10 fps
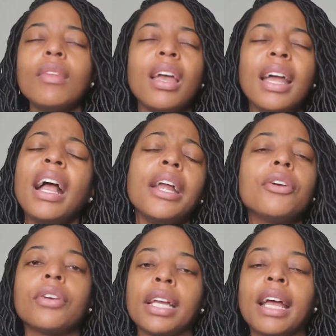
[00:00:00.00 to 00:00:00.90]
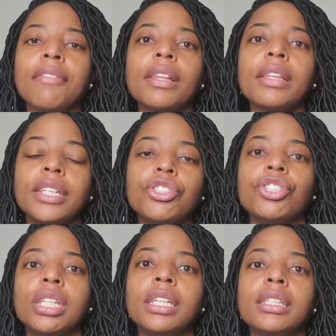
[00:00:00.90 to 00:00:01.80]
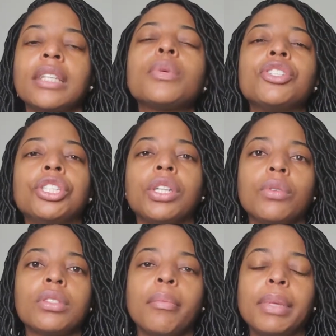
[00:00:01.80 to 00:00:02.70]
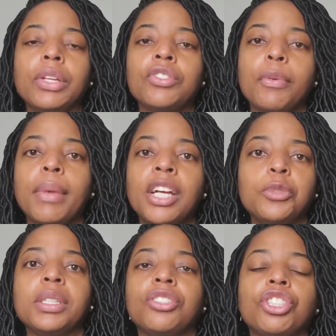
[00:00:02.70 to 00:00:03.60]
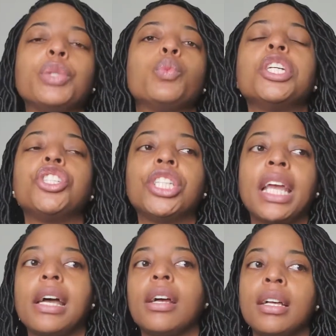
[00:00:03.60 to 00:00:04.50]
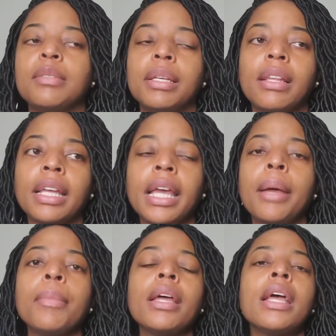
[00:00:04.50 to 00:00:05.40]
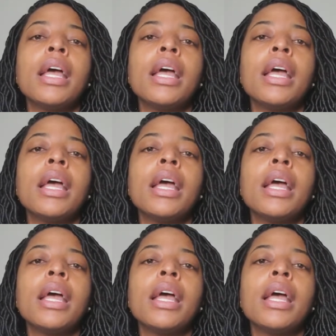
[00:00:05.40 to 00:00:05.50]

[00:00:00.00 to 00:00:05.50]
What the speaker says: And I agree. I feel like that's why she dotes on Bill so much, because she wished she had a husband like him.